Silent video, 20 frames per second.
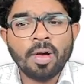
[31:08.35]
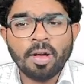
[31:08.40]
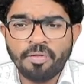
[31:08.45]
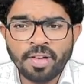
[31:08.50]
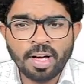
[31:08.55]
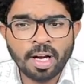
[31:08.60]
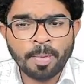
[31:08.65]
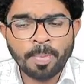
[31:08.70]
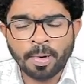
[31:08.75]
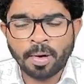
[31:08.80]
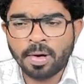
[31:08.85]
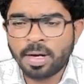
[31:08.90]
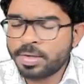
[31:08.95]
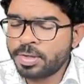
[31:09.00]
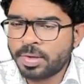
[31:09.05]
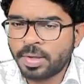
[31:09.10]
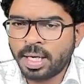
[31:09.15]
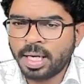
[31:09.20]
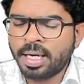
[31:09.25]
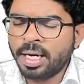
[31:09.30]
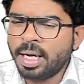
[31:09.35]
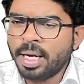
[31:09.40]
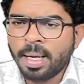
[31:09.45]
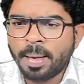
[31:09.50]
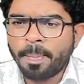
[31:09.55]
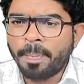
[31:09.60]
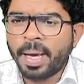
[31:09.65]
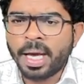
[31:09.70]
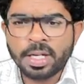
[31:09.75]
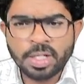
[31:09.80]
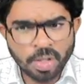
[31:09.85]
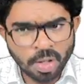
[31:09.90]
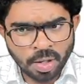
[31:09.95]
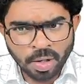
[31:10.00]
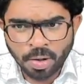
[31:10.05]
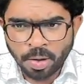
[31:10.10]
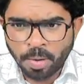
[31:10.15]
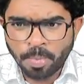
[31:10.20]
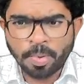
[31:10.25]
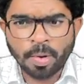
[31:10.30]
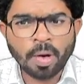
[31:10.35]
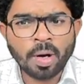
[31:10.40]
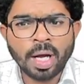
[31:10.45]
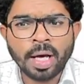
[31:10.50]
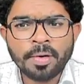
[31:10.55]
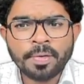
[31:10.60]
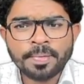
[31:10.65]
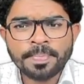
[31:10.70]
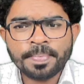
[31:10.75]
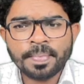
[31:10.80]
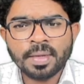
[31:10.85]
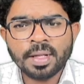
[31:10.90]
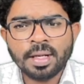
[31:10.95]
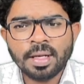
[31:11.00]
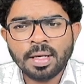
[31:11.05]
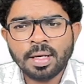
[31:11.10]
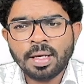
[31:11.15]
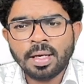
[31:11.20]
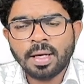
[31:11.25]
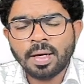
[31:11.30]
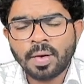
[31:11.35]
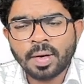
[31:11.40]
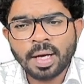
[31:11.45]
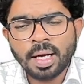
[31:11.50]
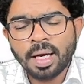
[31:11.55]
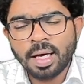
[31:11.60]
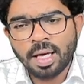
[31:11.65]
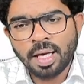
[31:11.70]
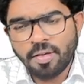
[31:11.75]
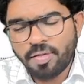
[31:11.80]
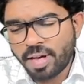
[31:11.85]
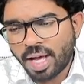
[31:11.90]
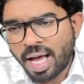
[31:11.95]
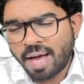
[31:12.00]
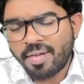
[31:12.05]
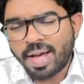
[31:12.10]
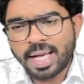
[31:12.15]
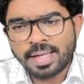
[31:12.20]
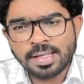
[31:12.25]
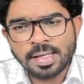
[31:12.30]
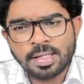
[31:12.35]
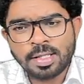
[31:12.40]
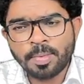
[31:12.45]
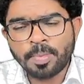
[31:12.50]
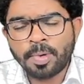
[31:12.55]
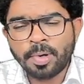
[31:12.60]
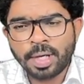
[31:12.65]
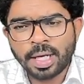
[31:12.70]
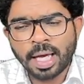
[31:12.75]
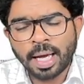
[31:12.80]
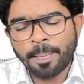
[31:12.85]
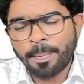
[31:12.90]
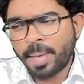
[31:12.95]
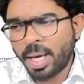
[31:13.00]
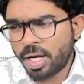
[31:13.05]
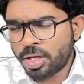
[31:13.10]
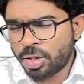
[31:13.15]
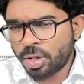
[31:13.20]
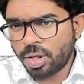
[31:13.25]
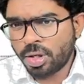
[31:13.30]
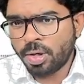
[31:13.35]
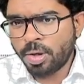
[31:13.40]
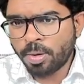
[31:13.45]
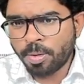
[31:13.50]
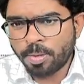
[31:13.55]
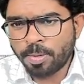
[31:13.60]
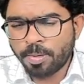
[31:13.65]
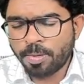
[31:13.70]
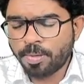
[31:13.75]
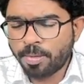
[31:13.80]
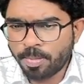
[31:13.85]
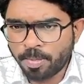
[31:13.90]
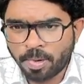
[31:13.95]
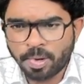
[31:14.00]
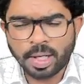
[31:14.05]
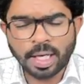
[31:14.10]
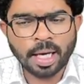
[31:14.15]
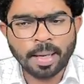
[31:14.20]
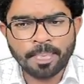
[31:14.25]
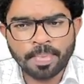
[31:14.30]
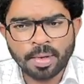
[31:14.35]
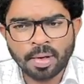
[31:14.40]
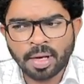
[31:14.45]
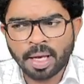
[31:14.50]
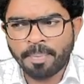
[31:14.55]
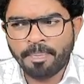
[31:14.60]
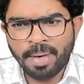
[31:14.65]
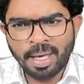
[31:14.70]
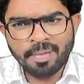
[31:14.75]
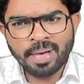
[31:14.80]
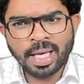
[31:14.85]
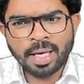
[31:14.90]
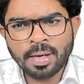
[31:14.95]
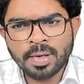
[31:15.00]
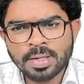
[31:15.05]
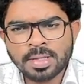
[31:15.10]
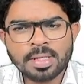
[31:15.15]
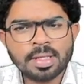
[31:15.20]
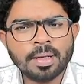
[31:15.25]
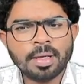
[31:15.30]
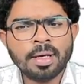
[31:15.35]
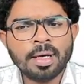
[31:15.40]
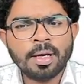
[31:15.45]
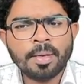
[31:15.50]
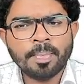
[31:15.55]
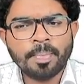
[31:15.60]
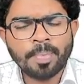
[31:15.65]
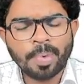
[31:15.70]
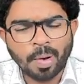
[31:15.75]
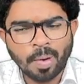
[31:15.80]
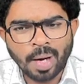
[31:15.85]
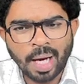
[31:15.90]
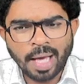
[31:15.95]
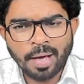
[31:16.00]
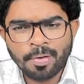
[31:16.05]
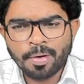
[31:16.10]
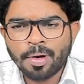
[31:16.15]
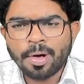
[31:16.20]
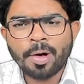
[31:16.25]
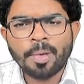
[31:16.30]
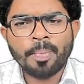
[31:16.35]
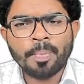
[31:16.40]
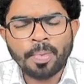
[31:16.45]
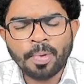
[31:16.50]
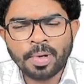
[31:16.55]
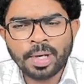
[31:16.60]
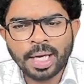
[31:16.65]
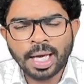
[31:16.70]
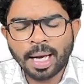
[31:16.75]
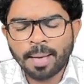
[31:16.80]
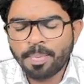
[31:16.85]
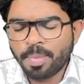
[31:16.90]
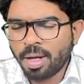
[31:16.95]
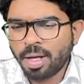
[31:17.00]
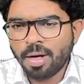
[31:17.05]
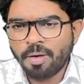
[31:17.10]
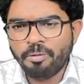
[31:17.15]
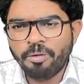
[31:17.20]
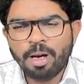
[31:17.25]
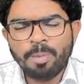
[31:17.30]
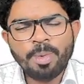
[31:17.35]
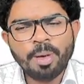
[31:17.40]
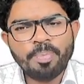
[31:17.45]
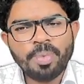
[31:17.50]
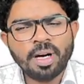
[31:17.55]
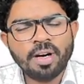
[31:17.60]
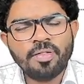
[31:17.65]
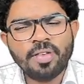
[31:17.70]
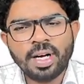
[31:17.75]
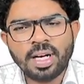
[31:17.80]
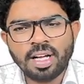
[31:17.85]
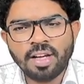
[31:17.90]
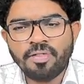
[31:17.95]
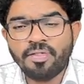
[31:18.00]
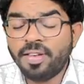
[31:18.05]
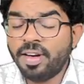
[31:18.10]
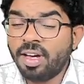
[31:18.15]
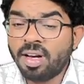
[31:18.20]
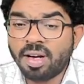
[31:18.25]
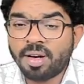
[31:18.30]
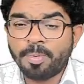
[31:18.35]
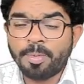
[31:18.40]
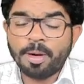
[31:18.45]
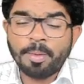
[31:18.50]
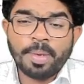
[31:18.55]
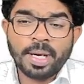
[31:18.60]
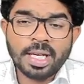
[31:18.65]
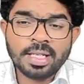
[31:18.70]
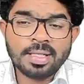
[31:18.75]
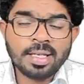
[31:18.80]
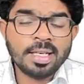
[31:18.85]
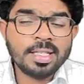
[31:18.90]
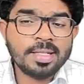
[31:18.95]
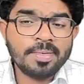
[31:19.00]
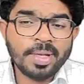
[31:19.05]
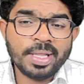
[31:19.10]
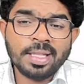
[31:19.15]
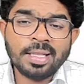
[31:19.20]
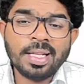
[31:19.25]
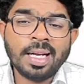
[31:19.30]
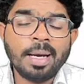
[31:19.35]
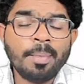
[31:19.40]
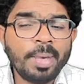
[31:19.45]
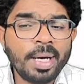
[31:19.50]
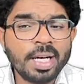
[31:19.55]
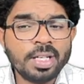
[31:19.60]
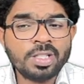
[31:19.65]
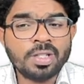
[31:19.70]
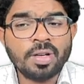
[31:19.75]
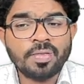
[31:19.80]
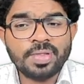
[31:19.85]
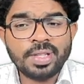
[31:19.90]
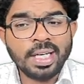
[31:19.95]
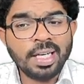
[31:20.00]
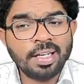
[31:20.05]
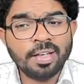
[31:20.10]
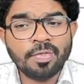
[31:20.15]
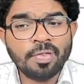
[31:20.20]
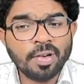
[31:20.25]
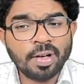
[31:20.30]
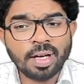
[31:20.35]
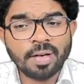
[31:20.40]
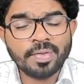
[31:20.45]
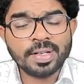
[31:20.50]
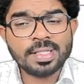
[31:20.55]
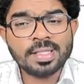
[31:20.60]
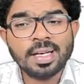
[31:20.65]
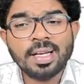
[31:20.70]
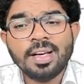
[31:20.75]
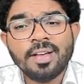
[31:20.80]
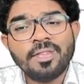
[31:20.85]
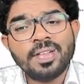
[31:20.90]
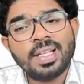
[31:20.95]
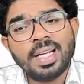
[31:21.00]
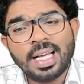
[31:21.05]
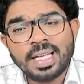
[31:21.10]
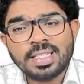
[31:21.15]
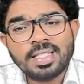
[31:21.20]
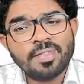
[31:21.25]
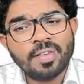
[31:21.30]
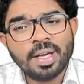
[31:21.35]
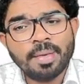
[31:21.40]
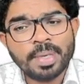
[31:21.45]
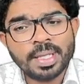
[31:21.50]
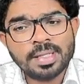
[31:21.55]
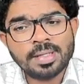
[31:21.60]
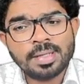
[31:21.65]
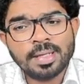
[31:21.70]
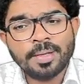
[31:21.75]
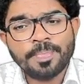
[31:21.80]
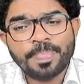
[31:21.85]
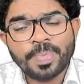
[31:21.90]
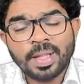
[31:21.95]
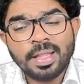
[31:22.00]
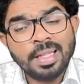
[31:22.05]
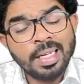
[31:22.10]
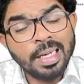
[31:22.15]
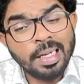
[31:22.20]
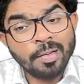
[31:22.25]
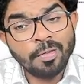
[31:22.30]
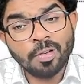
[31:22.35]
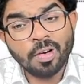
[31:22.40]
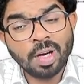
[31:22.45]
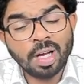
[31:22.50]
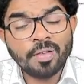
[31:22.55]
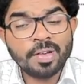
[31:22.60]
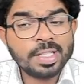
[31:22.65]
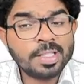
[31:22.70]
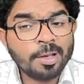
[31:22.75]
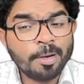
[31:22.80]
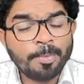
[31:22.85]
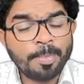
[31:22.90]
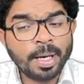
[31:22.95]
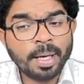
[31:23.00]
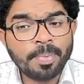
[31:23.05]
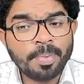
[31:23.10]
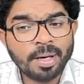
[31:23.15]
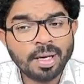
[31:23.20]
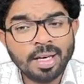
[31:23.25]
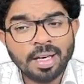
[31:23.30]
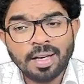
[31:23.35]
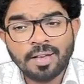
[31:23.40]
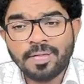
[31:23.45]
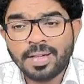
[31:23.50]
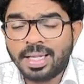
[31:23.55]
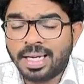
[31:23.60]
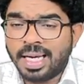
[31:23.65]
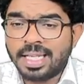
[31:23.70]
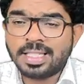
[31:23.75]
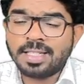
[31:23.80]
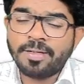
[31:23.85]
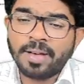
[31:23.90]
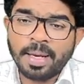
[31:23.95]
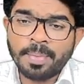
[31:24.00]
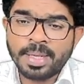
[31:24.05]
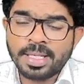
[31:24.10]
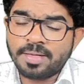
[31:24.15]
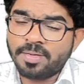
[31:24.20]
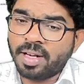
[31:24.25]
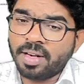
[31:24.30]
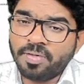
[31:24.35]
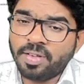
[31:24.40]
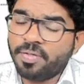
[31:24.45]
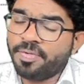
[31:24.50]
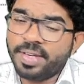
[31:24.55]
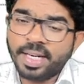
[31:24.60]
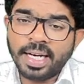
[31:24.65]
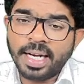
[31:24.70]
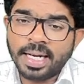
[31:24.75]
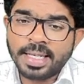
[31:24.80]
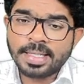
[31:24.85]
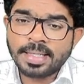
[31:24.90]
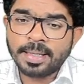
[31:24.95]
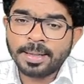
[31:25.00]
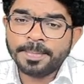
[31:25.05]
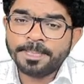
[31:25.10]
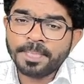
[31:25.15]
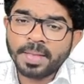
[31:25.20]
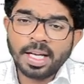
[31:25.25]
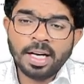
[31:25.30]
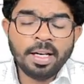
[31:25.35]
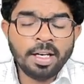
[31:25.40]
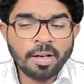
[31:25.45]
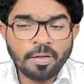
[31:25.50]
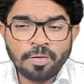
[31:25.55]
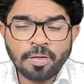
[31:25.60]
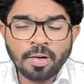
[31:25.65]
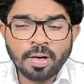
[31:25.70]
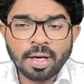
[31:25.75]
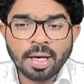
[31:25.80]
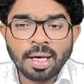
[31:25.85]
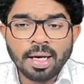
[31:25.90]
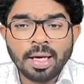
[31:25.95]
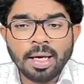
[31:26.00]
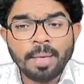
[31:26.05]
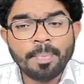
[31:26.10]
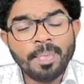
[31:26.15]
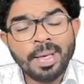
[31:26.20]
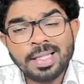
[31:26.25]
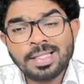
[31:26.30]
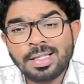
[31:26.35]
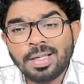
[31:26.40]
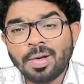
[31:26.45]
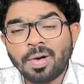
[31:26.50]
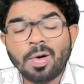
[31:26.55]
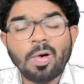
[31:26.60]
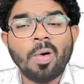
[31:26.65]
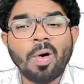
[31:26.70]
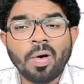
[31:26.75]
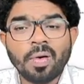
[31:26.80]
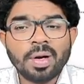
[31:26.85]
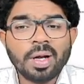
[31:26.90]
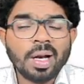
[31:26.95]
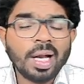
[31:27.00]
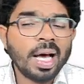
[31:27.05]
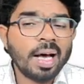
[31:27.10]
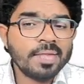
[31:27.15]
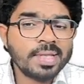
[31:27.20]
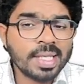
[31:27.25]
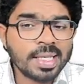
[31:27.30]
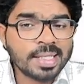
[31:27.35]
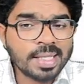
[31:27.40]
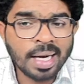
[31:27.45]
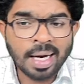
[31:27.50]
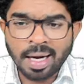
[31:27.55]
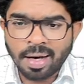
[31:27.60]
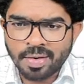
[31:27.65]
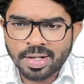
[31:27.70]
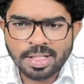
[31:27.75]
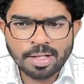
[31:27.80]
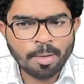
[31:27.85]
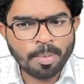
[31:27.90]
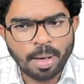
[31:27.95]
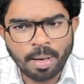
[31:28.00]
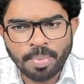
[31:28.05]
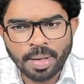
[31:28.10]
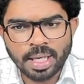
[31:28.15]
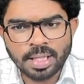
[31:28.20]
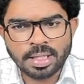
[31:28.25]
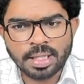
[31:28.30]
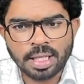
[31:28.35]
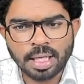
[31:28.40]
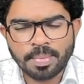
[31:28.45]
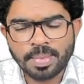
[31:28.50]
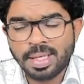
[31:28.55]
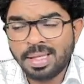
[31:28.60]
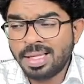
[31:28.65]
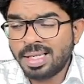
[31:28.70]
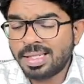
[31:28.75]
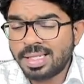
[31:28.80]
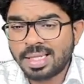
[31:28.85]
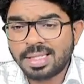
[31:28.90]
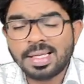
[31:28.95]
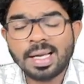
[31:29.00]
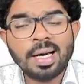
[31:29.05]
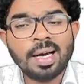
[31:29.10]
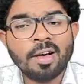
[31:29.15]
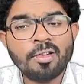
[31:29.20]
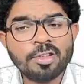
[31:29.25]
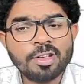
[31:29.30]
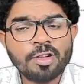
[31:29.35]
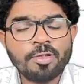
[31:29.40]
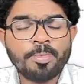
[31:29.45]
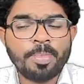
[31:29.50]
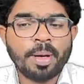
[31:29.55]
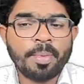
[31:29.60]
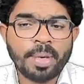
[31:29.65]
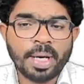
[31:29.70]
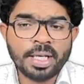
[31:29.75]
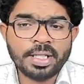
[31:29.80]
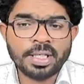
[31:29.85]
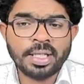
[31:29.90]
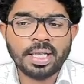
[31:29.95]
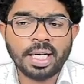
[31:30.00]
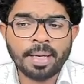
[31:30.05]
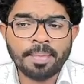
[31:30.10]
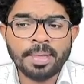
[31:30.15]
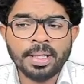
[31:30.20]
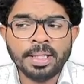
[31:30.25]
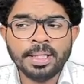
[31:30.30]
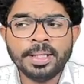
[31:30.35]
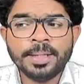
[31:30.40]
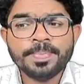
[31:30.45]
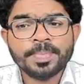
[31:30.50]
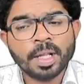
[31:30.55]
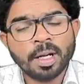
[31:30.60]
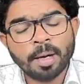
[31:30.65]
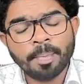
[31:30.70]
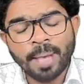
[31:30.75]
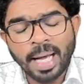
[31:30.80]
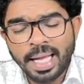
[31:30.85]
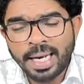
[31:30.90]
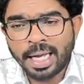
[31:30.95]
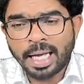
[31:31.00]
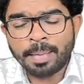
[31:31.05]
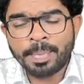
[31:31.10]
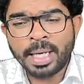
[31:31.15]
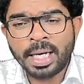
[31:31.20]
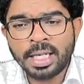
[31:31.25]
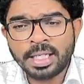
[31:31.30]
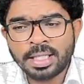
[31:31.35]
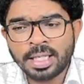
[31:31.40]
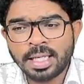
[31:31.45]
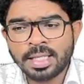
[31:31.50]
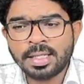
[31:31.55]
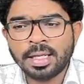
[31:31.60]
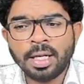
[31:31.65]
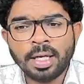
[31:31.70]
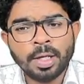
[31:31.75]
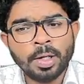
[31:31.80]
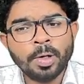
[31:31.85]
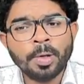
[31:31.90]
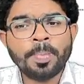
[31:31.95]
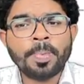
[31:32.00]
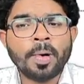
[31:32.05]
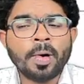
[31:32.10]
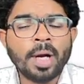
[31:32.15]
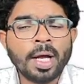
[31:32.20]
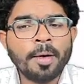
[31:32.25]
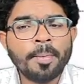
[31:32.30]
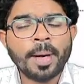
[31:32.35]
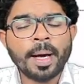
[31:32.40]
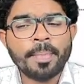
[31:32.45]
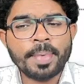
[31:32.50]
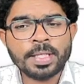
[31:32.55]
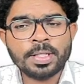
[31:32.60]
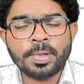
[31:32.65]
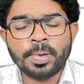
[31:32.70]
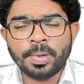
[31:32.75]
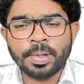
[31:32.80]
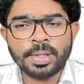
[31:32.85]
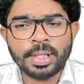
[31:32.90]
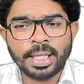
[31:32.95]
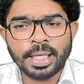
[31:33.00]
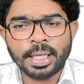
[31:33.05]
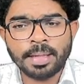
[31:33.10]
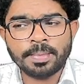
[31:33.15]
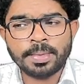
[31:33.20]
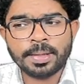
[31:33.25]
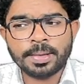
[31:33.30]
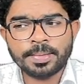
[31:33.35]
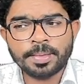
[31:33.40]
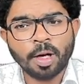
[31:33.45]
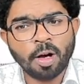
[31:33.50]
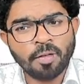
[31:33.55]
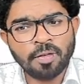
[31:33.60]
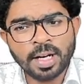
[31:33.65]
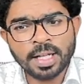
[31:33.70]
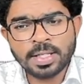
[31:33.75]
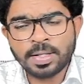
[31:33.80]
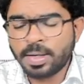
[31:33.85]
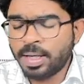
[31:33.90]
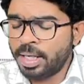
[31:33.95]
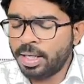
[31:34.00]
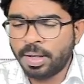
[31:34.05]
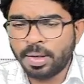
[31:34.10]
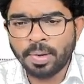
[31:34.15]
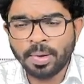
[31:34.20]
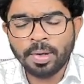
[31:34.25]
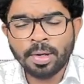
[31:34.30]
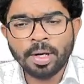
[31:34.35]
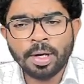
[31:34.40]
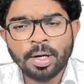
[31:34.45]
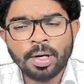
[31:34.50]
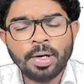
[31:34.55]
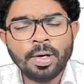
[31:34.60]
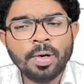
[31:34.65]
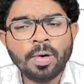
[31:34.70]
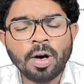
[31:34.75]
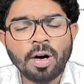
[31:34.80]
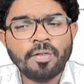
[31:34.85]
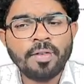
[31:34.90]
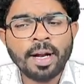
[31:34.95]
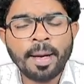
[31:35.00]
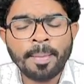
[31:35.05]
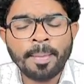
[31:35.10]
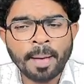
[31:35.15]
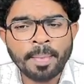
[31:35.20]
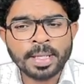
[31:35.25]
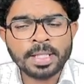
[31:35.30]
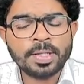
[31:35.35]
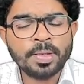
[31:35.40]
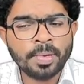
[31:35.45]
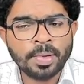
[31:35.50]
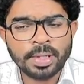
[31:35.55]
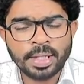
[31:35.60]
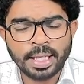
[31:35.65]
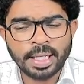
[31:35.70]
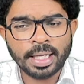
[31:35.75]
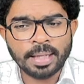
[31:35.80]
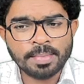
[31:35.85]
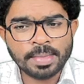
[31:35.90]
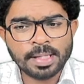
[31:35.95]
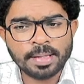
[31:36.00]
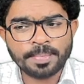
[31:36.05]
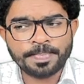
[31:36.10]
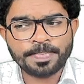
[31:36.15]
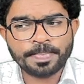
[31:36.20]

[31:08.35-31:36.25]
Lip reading: If you are a pro live student, make sure you do pro live. Okay. If you have access to boot camp, make sure you do boot camp. Okay. PYQs, pro live, boot camp will be perfect if your preparation is within the limitation of 3 to 4 hours for the next 5 months. 3 to 4 hours of prep for the next 5 months. 150 days into 4 means you overall have 600 hours of preparation time. In this 600 hours of preparation time, my recommendation is do pro live papers 2 to 3 times. Offline student, do offline papers 2 to 3 times.